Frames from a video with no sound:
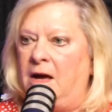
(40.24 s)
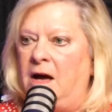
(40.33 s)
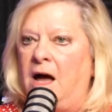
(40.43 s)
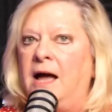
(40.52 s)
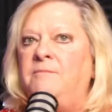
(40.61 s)

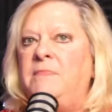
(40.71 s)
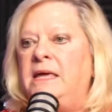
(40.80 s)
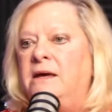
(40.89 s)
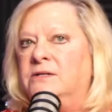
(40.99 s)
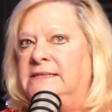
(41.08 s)
I'm
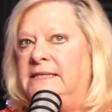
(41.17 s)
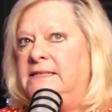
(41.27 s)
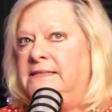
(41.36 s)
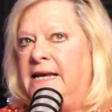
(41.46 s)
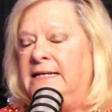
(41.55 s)
here
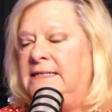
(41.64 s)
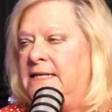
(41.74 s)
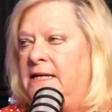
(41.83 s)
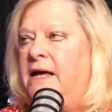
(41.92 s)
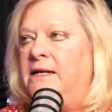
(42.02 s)
since
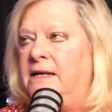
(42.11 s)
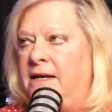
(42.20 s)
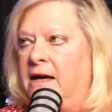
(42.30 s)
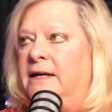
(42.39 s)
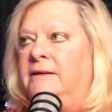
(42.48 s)
1999.